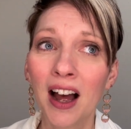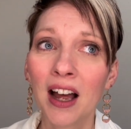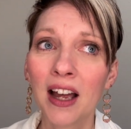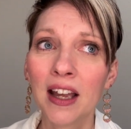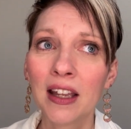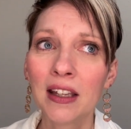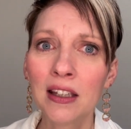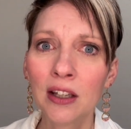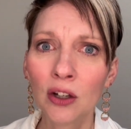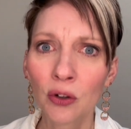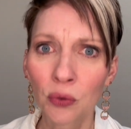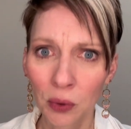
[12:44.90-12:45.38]

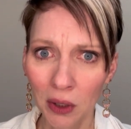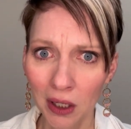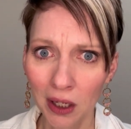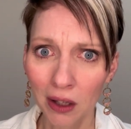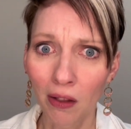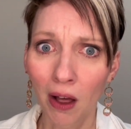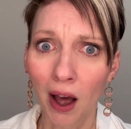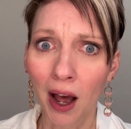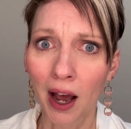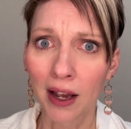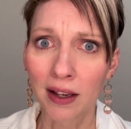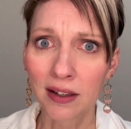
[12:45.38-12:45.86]
you
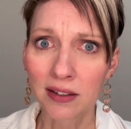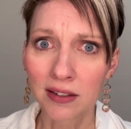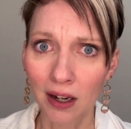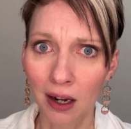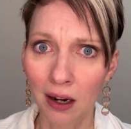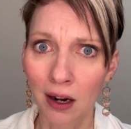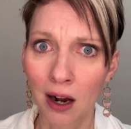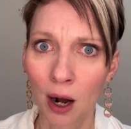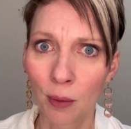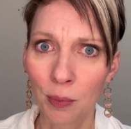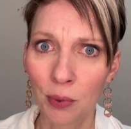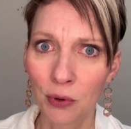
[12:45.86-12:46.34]
realize a
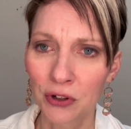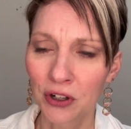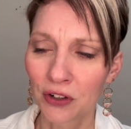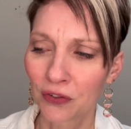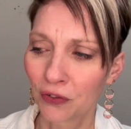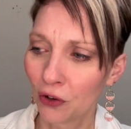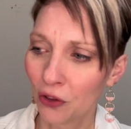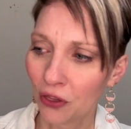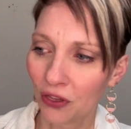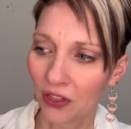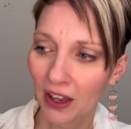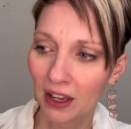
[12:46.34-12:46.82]
couple
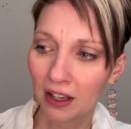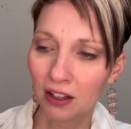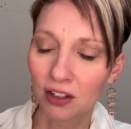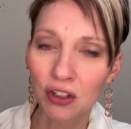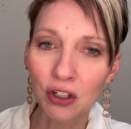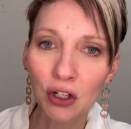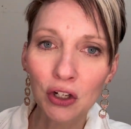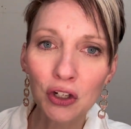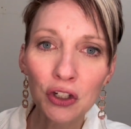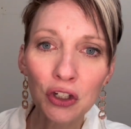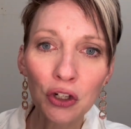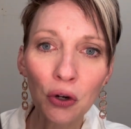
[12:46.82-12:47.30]
different things.
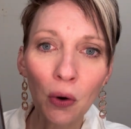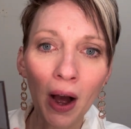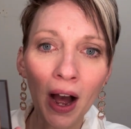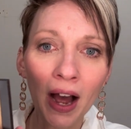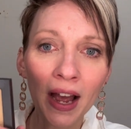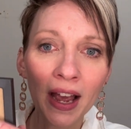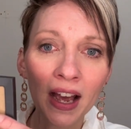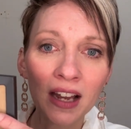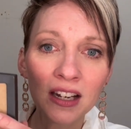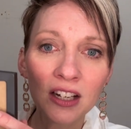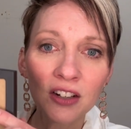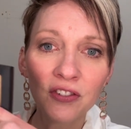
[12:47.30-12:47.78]
So I
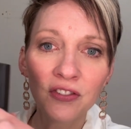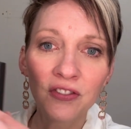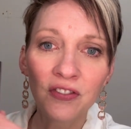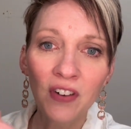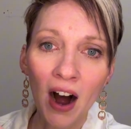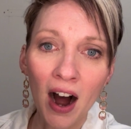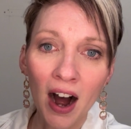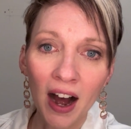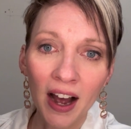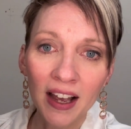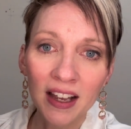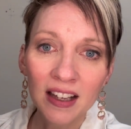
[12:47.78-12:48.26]
had to
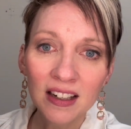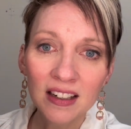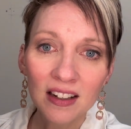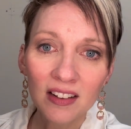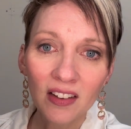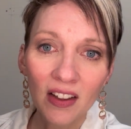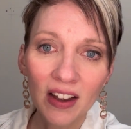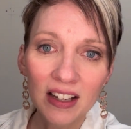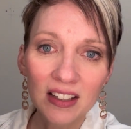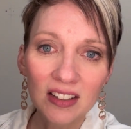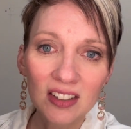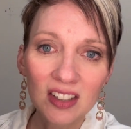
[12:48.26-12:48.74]
find
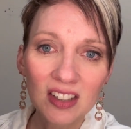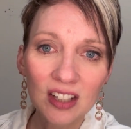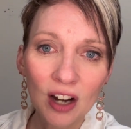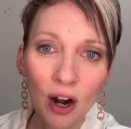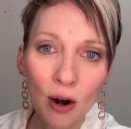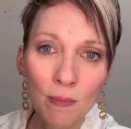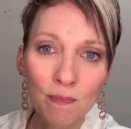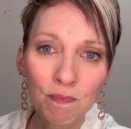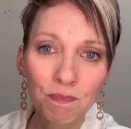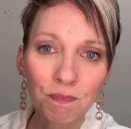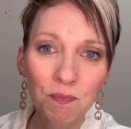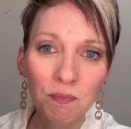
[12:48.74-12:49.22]
like
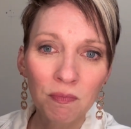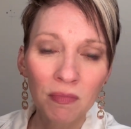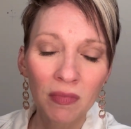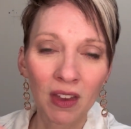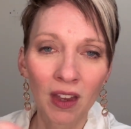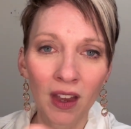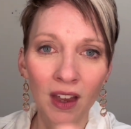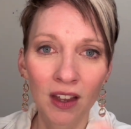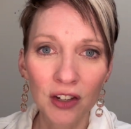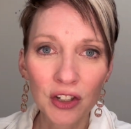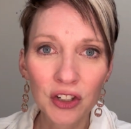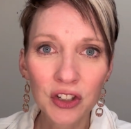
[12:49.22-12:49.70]
some
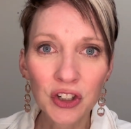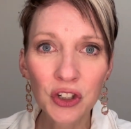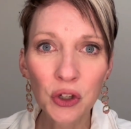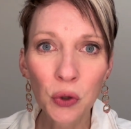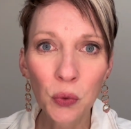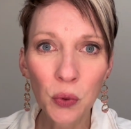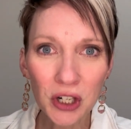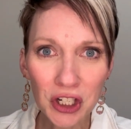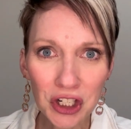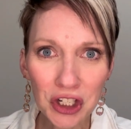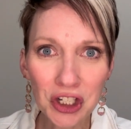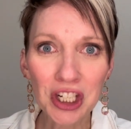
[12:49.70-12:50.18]

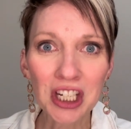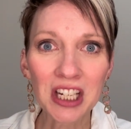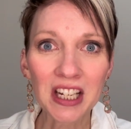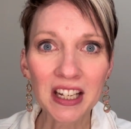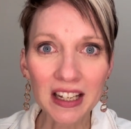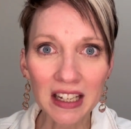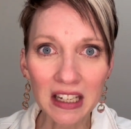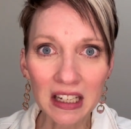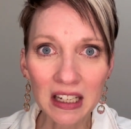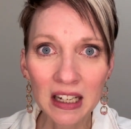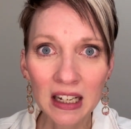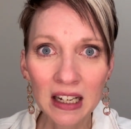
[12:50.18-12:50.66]

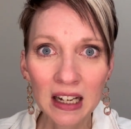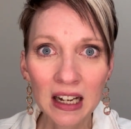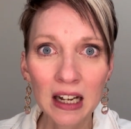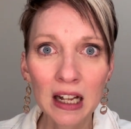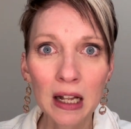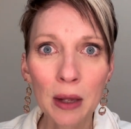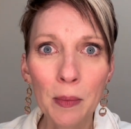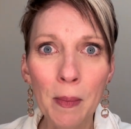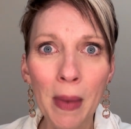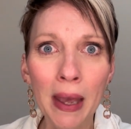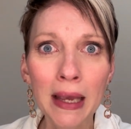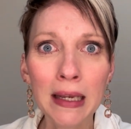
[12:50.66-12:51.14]
squishy
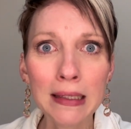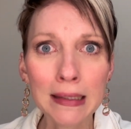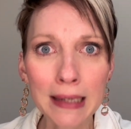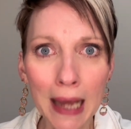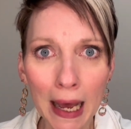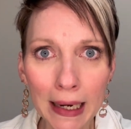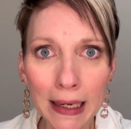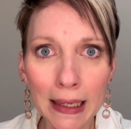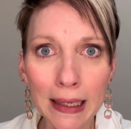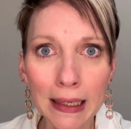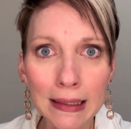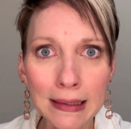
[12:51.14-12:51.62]

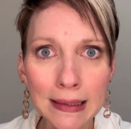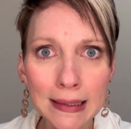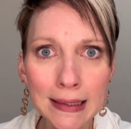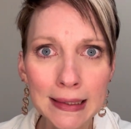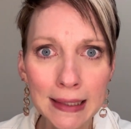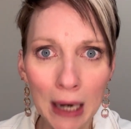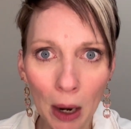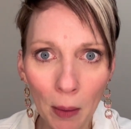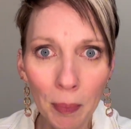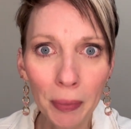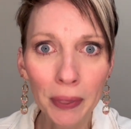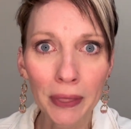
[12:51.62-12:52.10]
magnetic
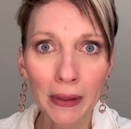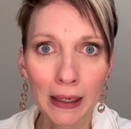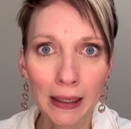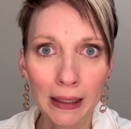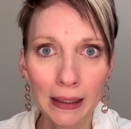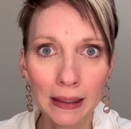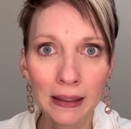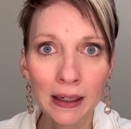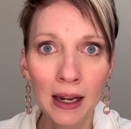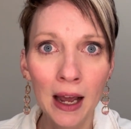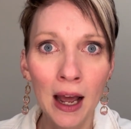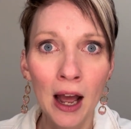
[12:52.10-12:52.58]

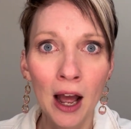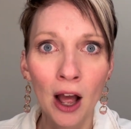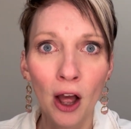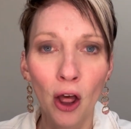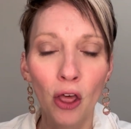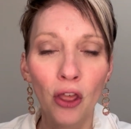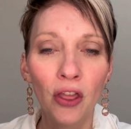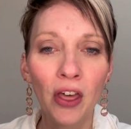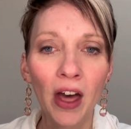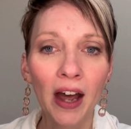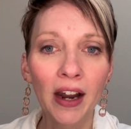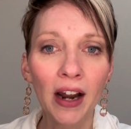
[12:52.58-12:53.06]
something
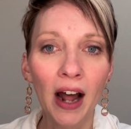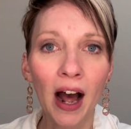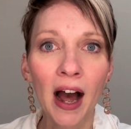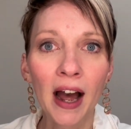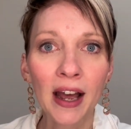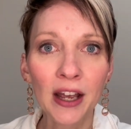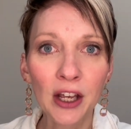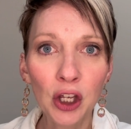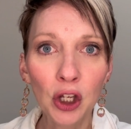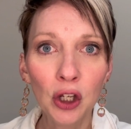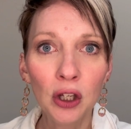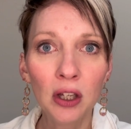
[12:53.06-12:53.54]
that
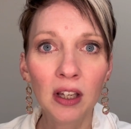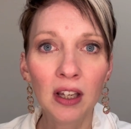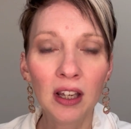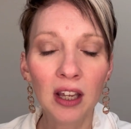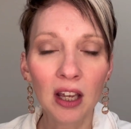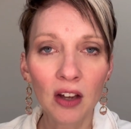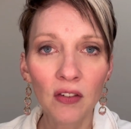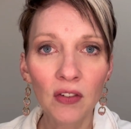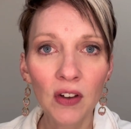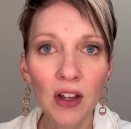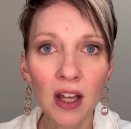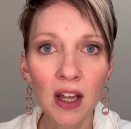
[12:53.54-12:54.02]
I could
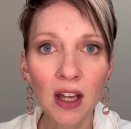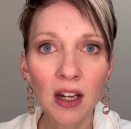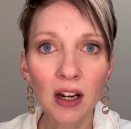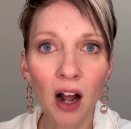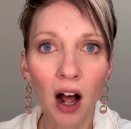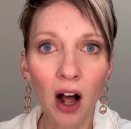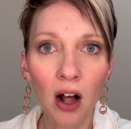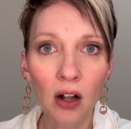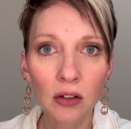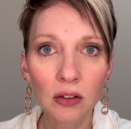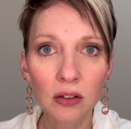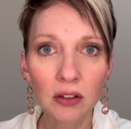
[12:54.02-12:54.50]
give it
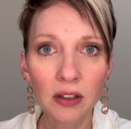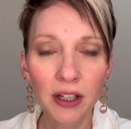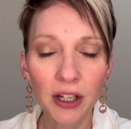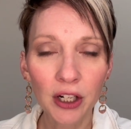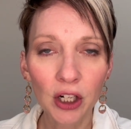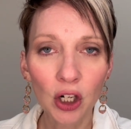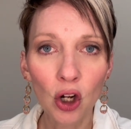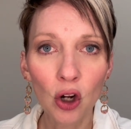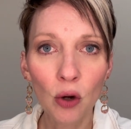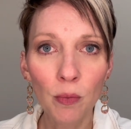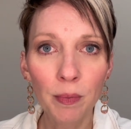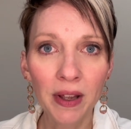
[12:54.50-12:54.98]
a
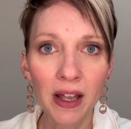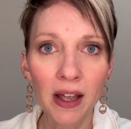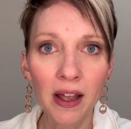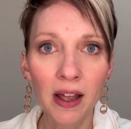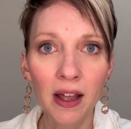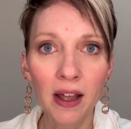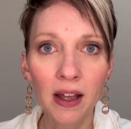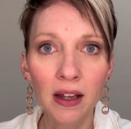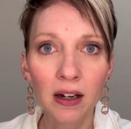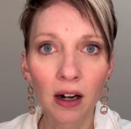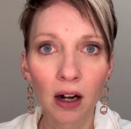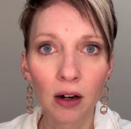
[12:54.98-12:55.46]
little
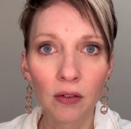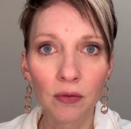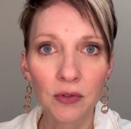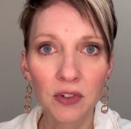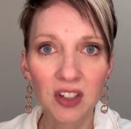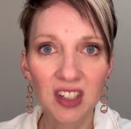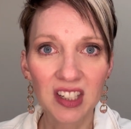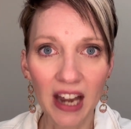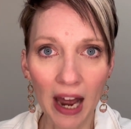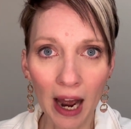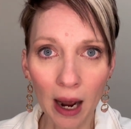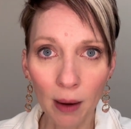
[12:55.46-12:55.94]
bit of
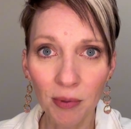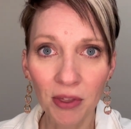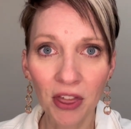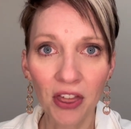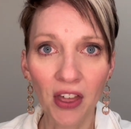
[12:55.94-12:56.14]
depth